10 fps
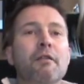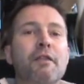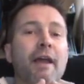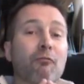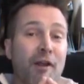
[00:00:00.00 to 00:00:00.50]

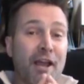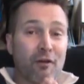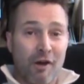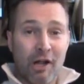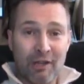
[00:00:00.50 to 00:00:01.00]
They
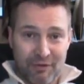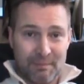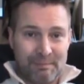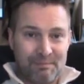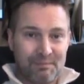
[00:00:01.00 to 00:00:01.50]
rank all of
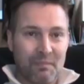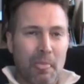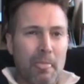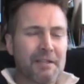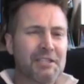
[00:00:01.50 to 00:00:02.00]
them.
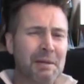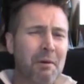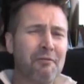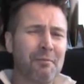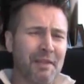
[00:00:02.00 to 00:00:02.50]

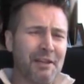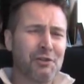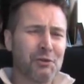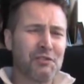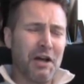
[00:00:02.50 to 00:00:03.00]
Some of them they
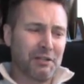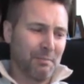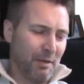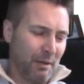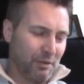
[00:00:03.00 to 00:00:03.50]
choose
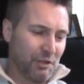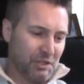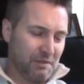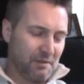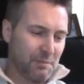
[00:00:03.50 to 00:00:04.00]
not to
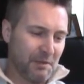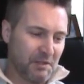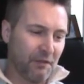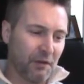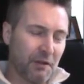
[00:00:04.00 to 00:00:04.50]
publish,
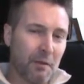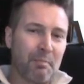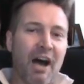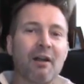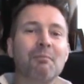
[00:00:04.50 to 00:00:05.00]
specifically
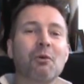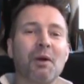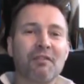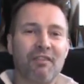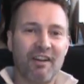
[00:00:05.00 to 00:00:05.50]
the bottom
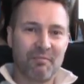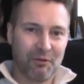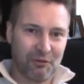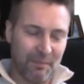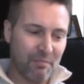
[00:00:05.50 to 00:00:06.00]

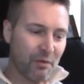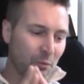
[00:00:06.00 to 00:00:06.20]
25%.